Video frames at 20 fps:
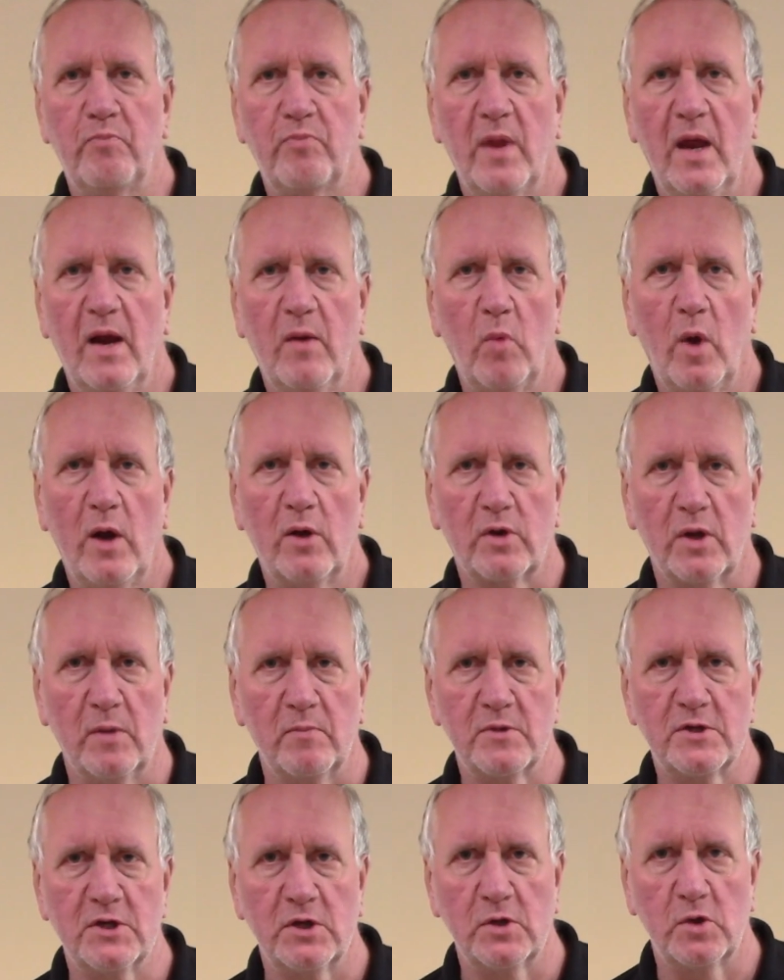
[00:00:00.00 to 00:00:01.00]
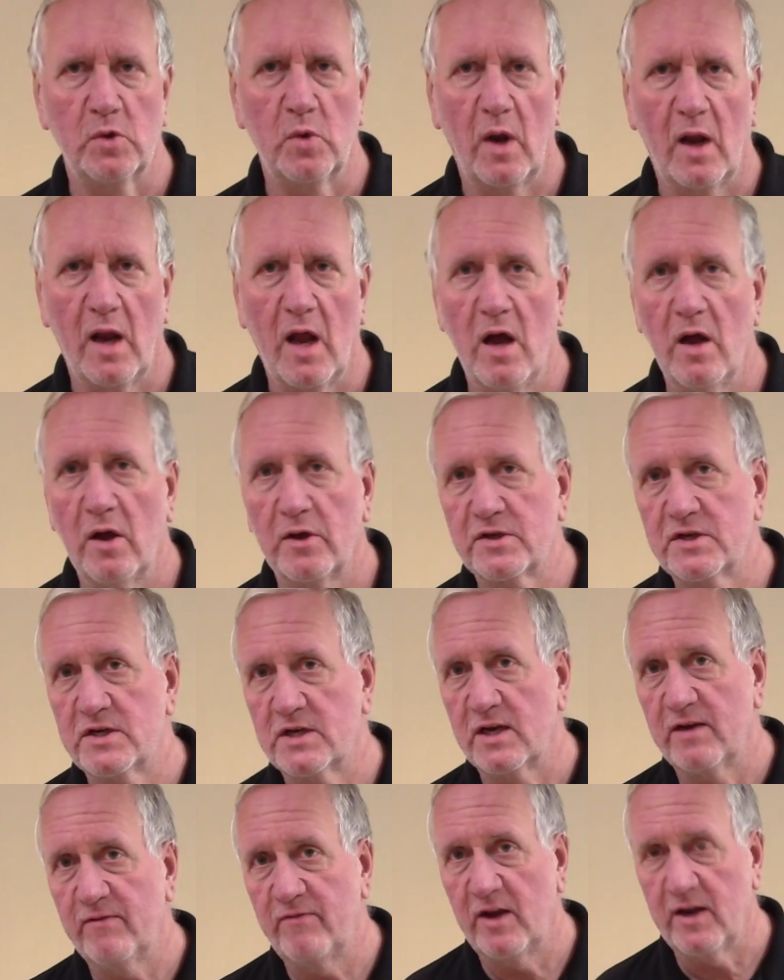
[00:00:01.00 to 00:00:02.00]
and welcome to Lard
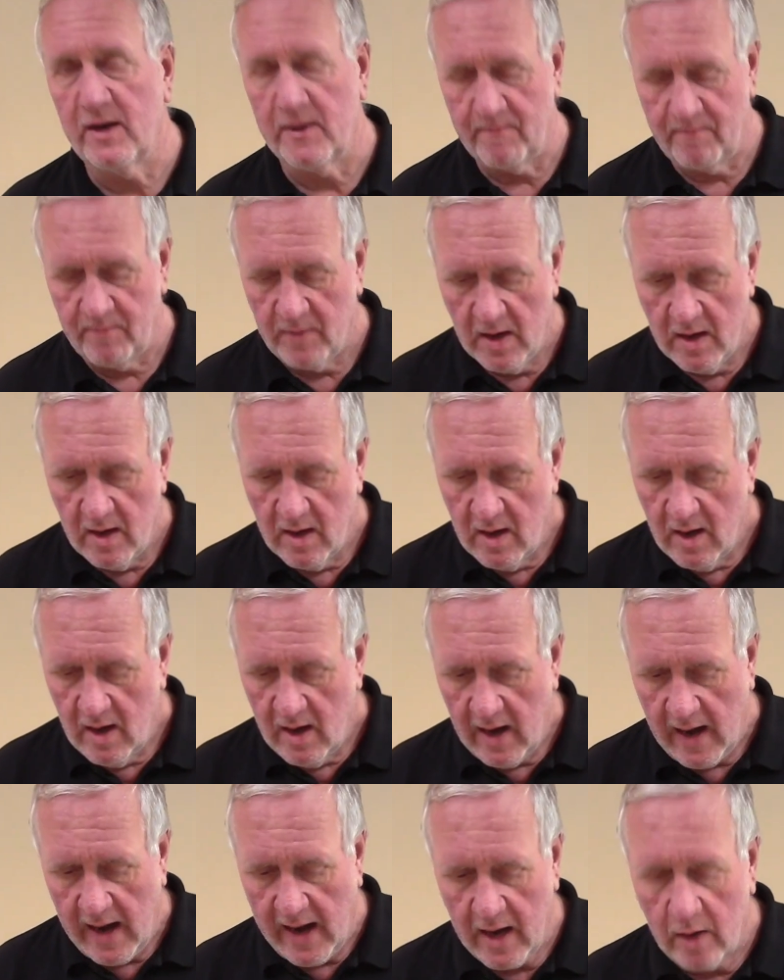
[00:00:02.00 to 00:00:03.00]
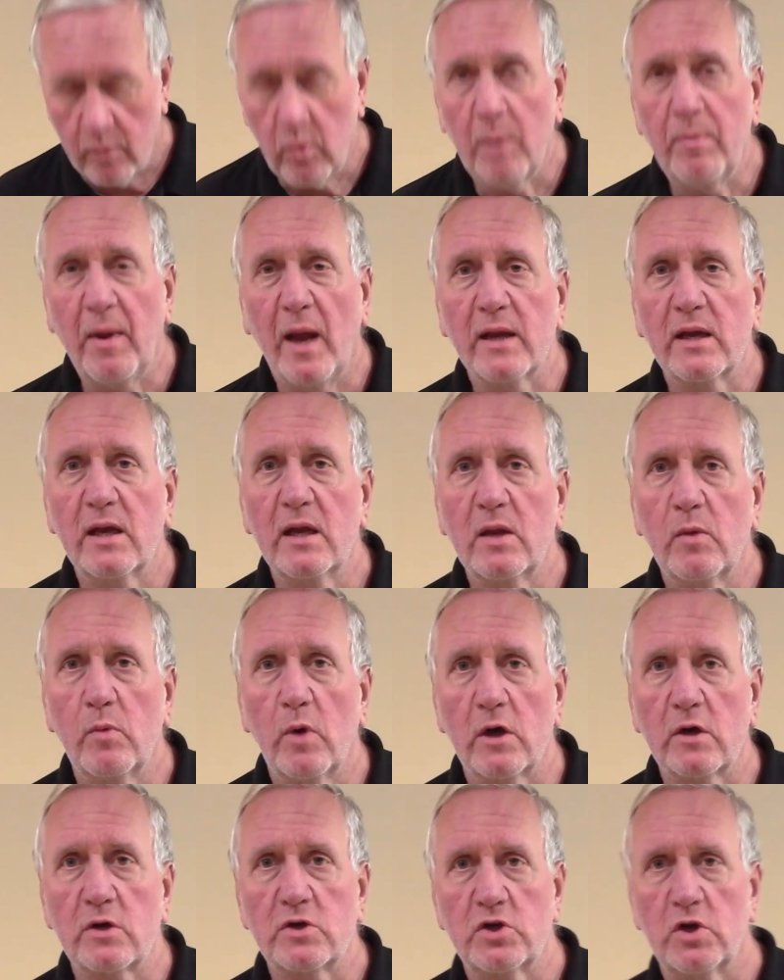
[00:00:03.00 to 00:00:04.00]
TV, and we're back in the
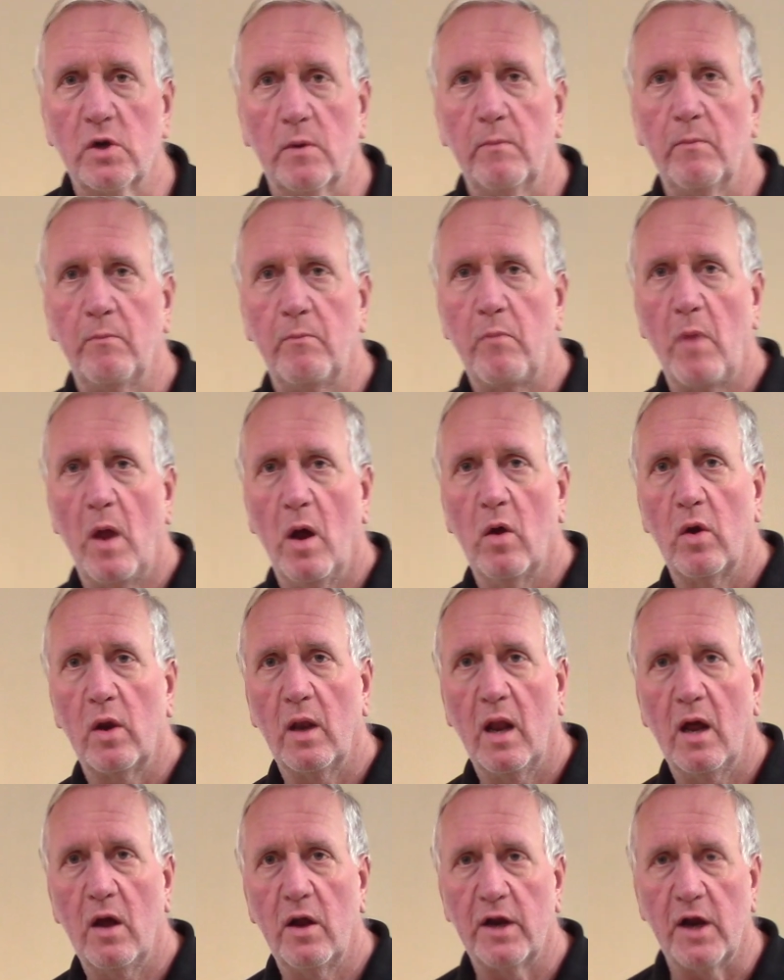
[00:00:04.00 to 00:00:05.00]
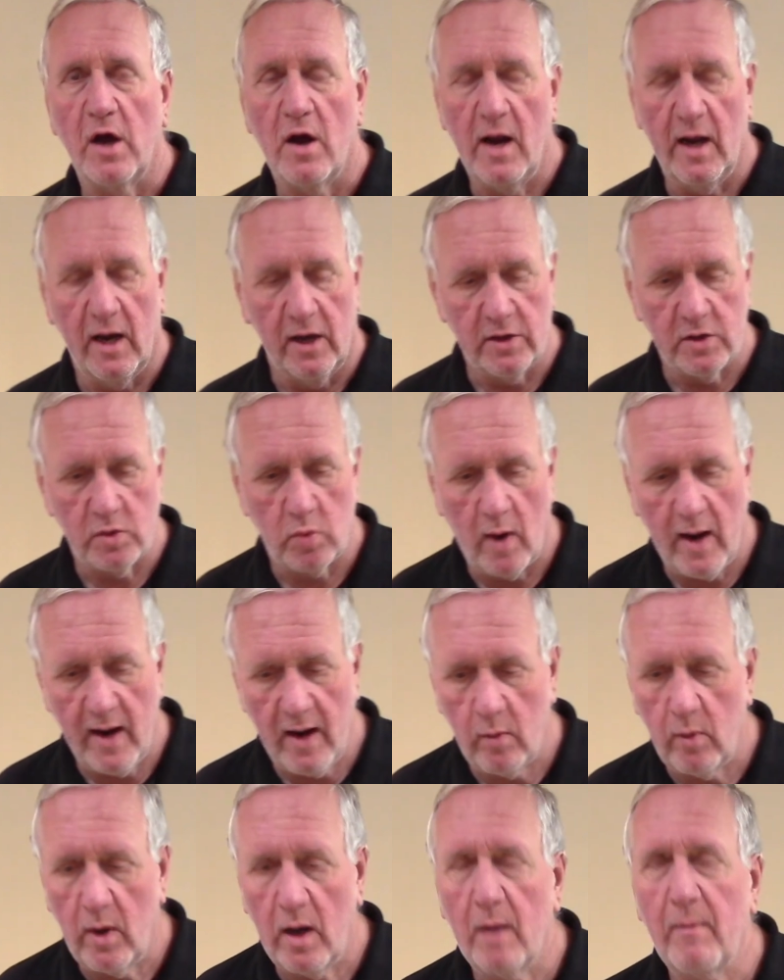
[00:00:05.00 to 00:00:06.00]
workshop on Lard Island where
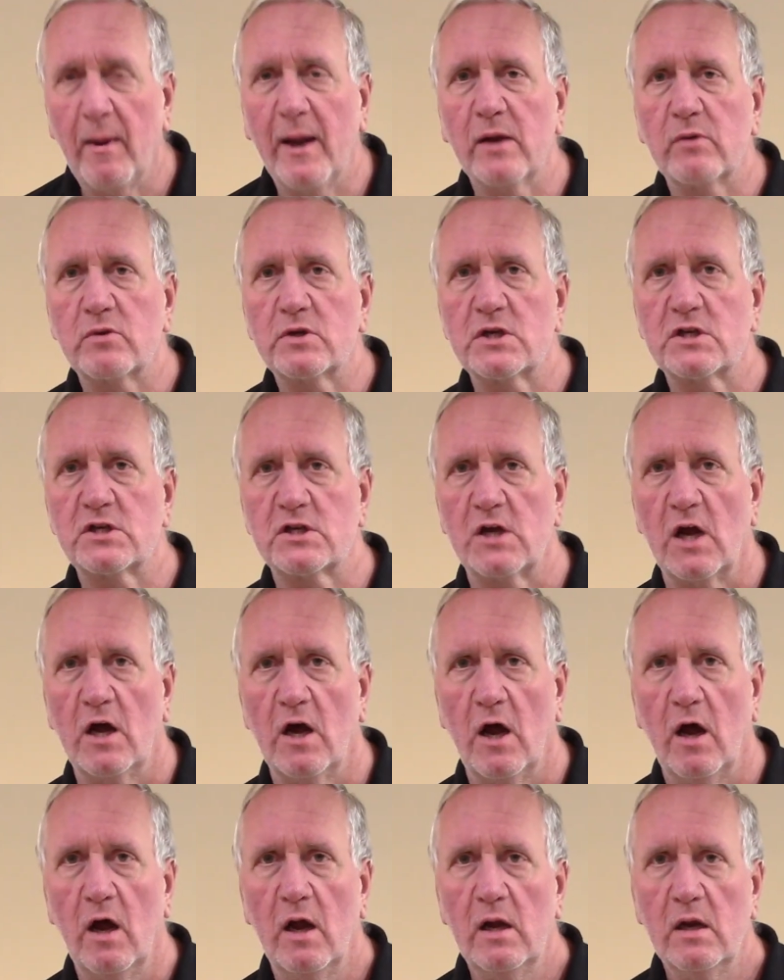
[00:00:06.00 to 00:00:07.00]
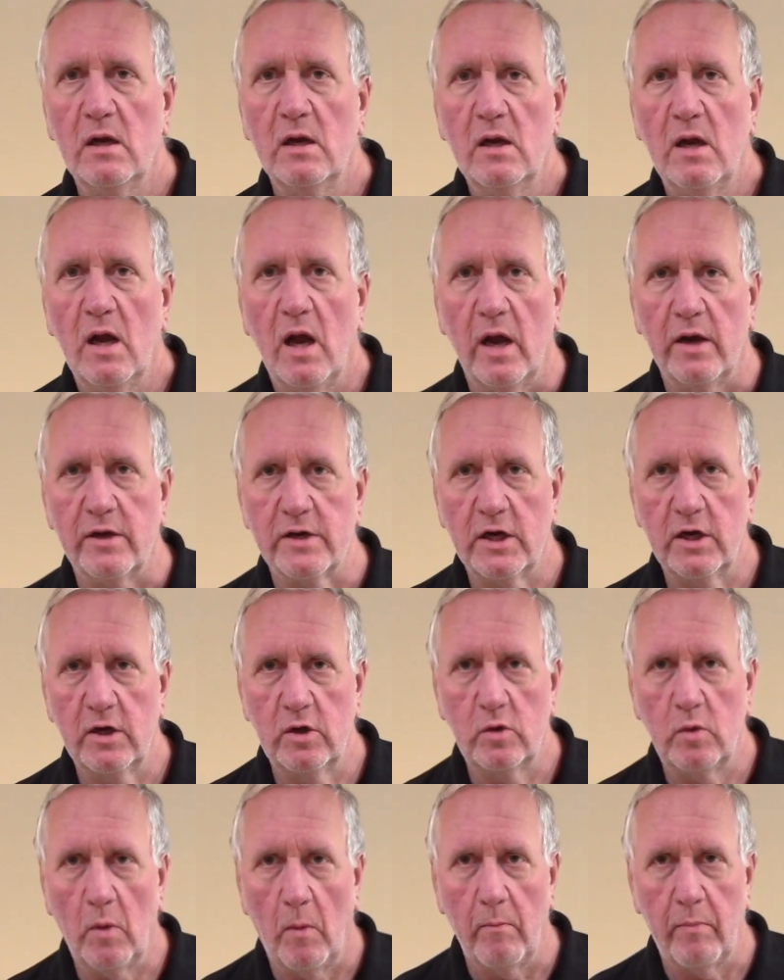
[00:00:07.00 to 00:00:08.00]
we're about to start a
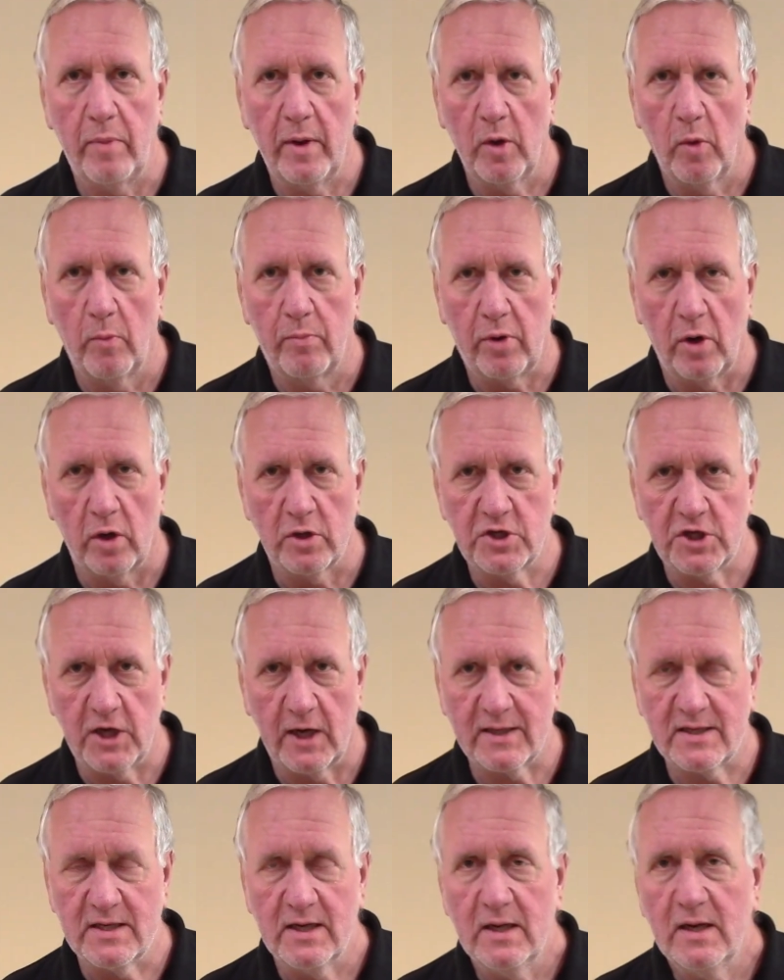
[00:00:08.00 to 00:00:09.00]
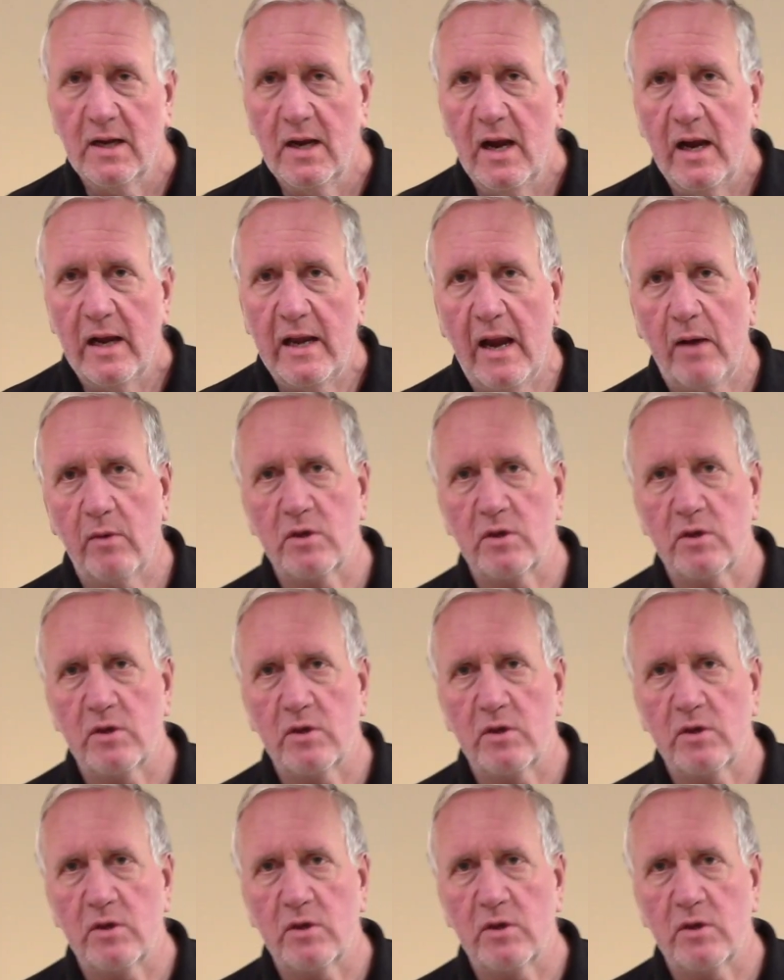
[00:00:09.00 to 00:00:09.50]
new build project. Now,